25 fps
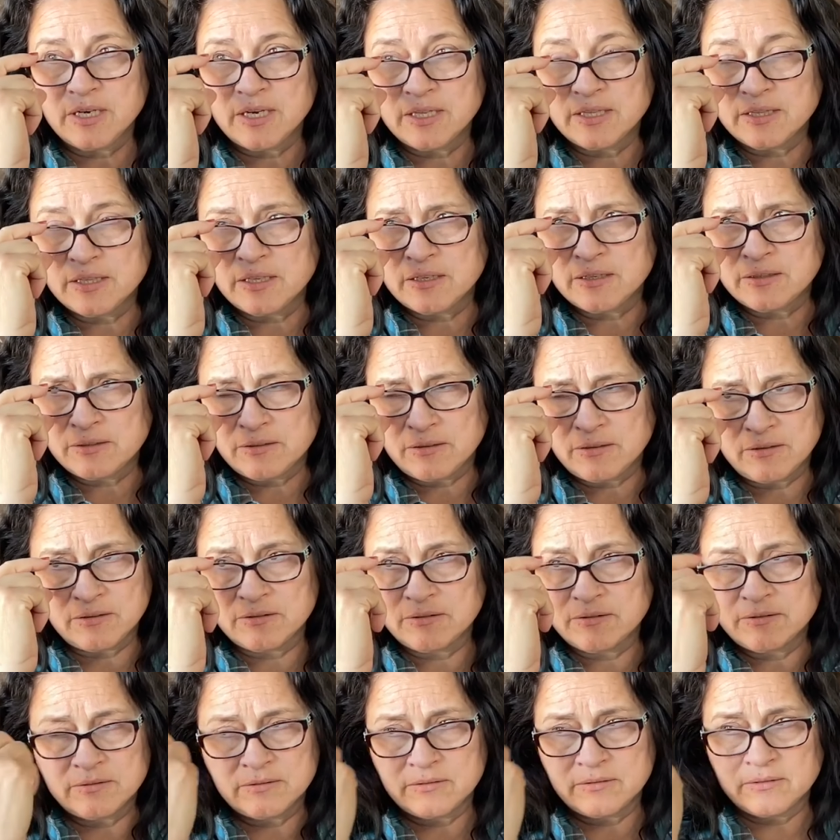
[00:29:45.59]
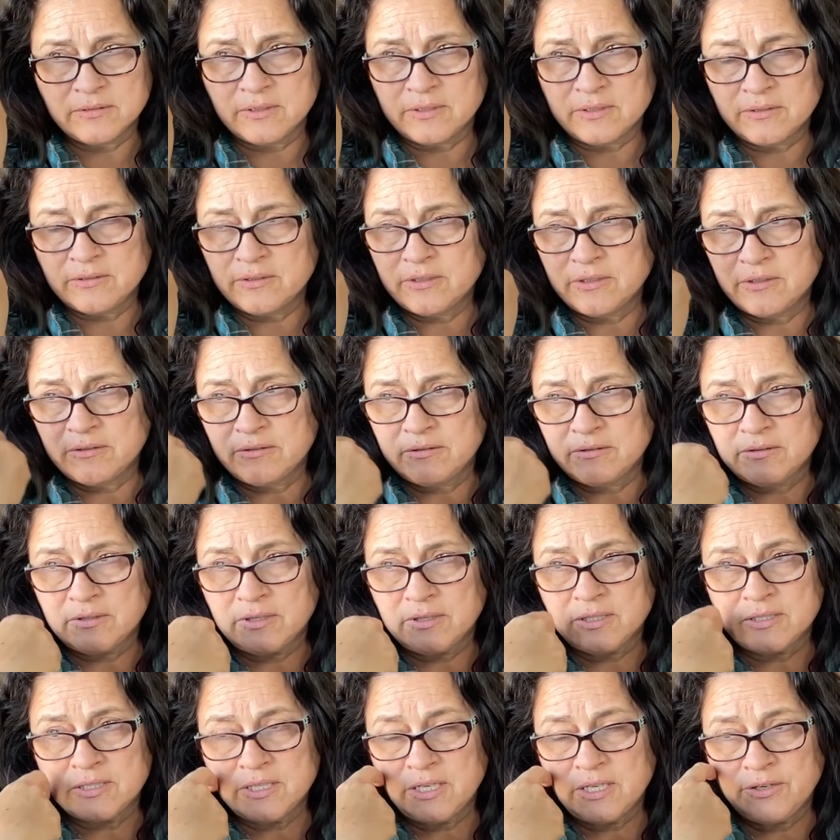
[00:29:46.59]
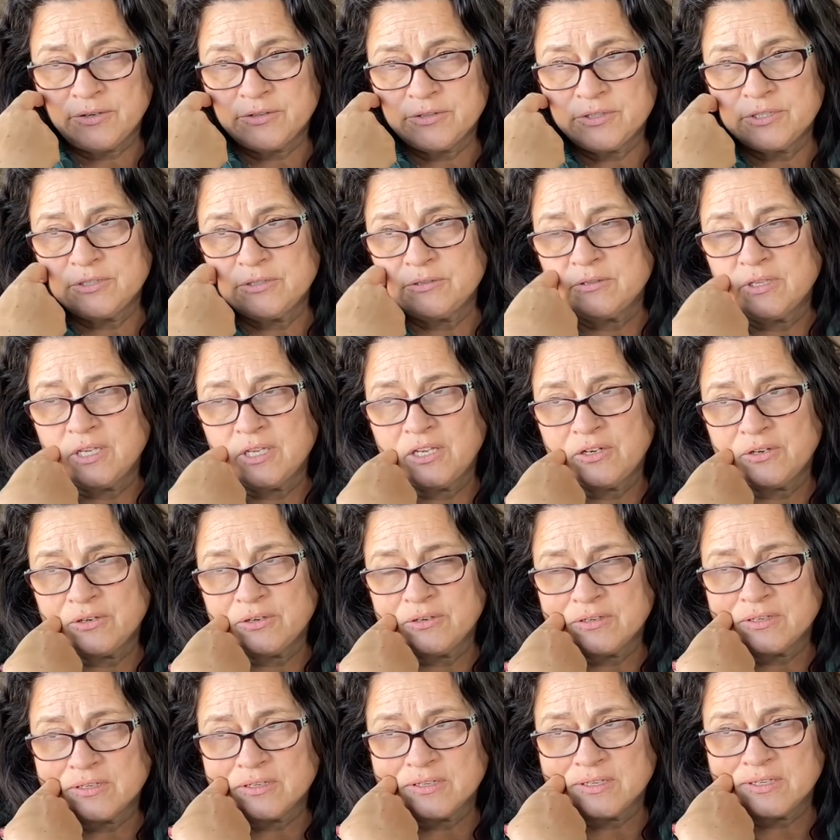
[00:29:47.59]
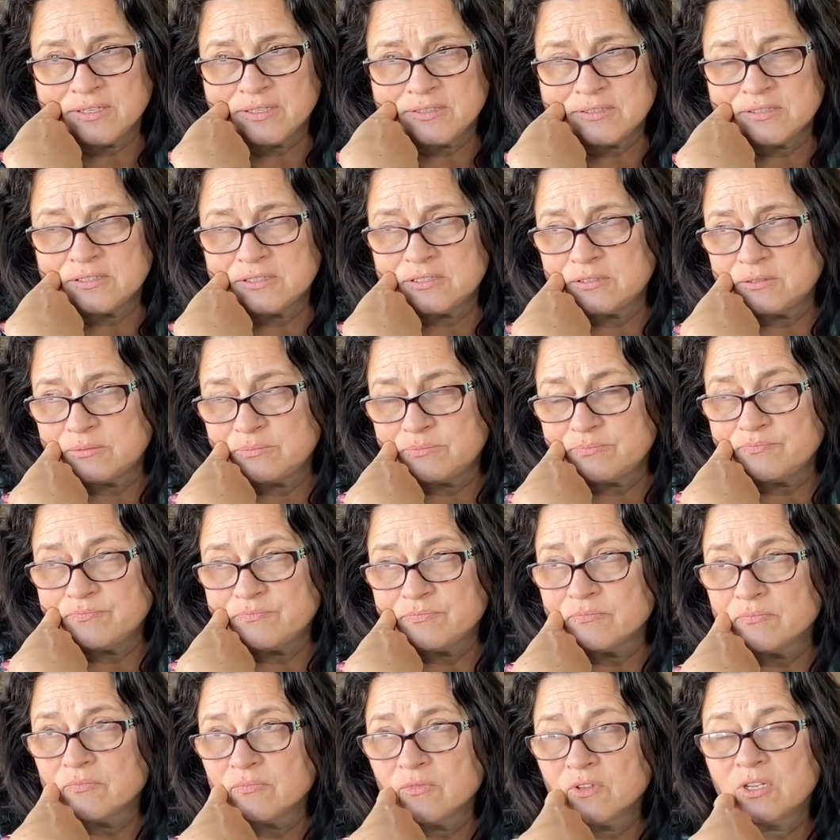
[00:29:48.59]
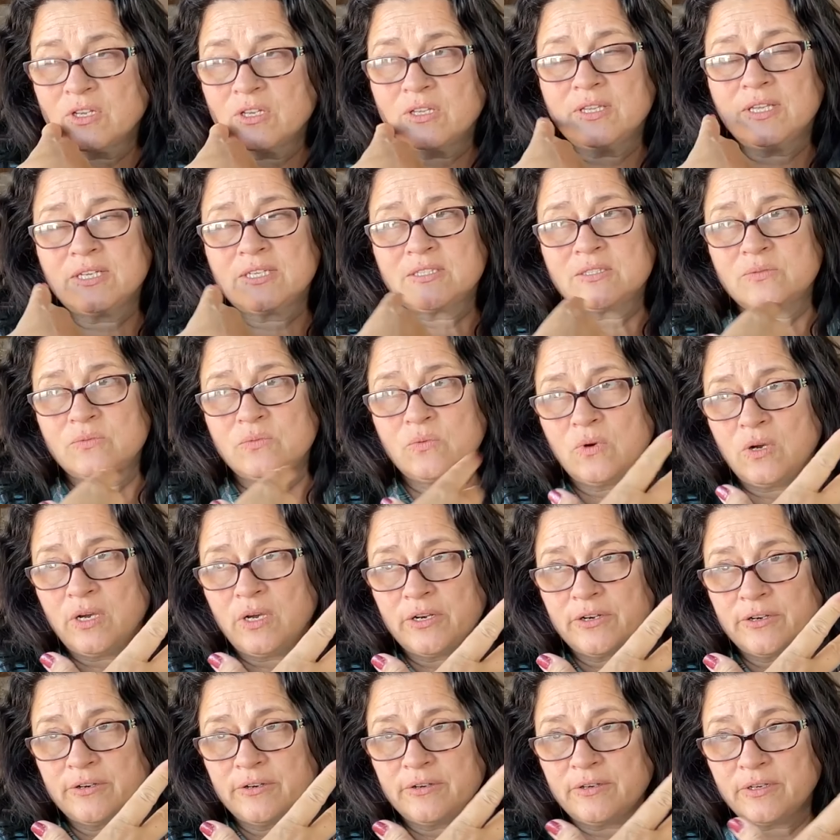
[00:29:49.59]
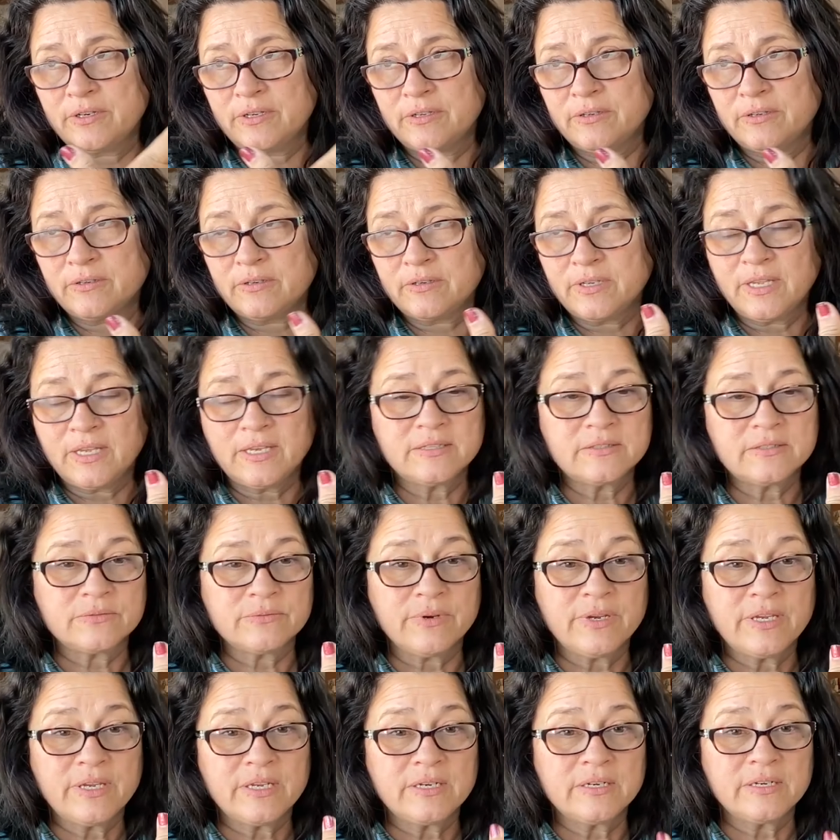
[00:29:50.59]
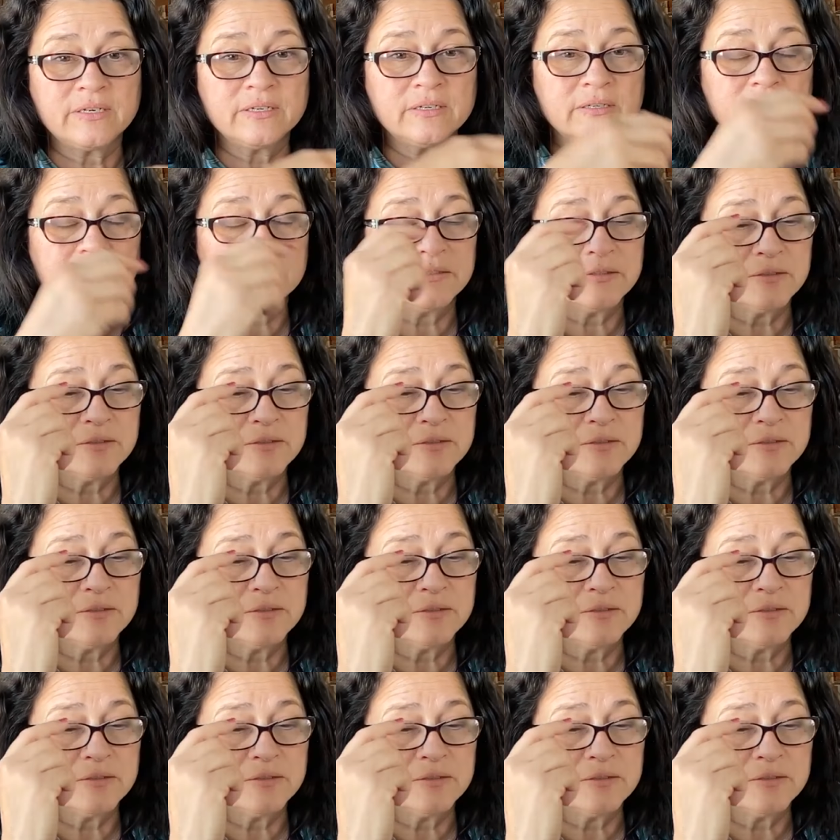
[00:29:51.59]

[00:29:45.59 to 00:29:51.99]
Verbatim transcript: And then, I don't know, a day or two later, it gets collects water and it has rain.